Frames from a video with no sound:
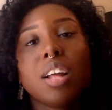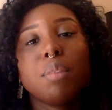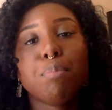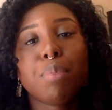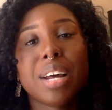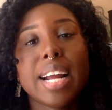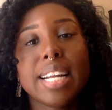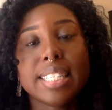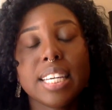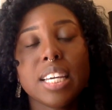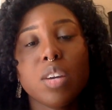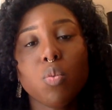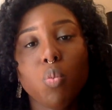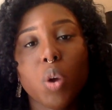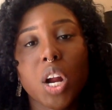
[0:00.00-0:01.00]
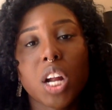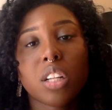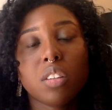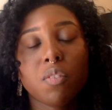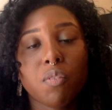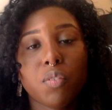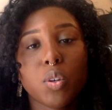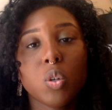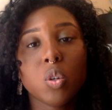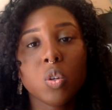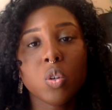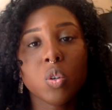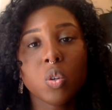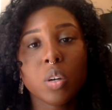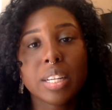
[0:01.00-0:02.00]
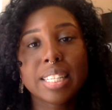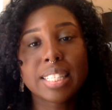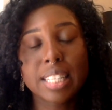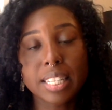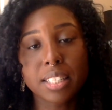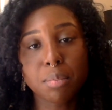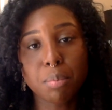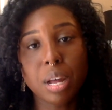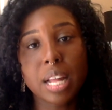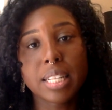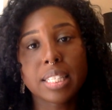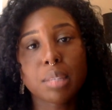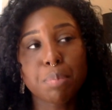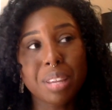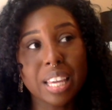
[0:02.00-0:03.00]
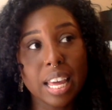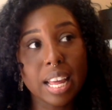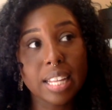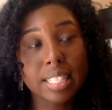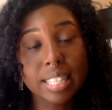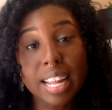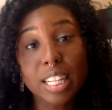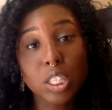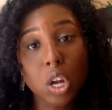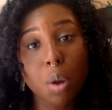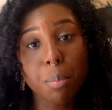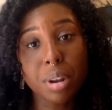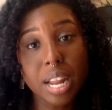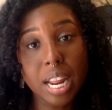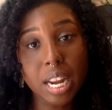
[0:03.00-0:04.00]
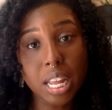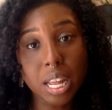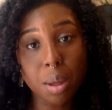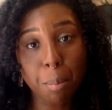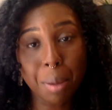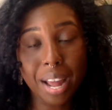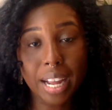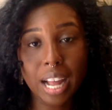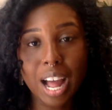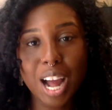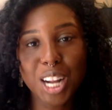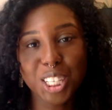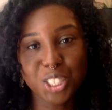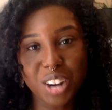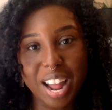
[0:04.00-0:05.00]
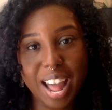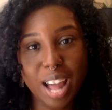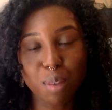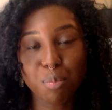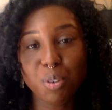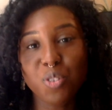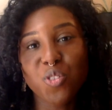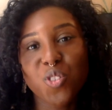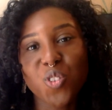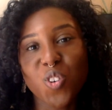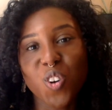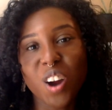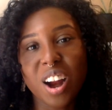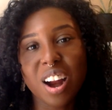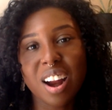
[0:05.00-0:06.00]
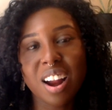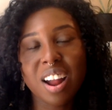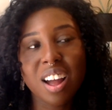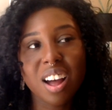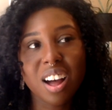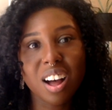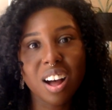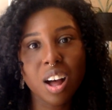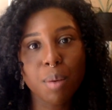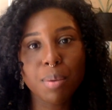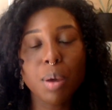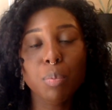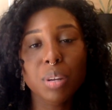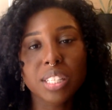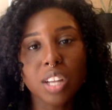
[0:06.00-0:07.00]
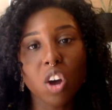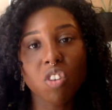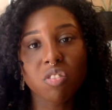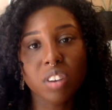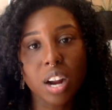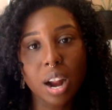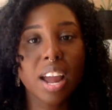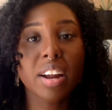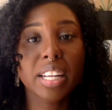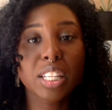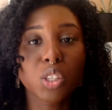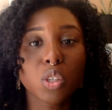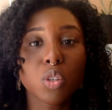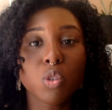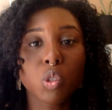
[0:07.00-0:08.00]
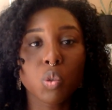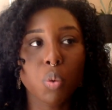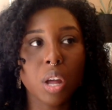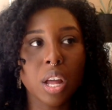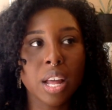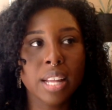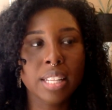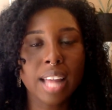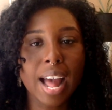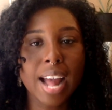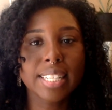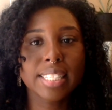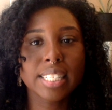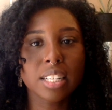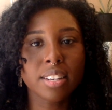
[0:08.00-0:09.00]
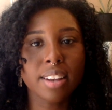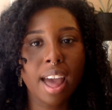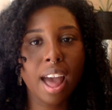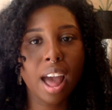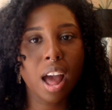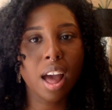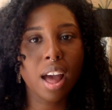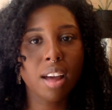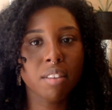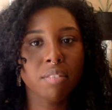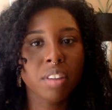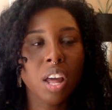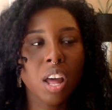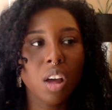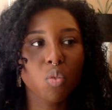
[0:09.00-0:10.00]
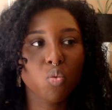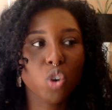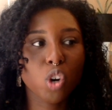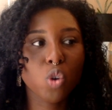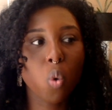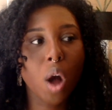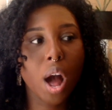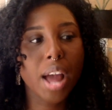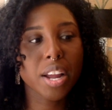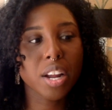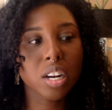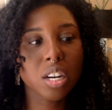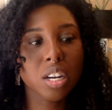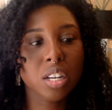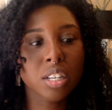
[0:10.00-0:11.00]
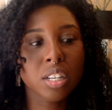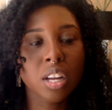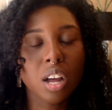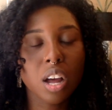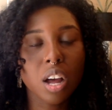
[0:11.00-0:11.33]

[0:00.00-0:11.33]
But I didn't work the full 6 months because they terminated my contract before it was over. Their excuse was I didn't have required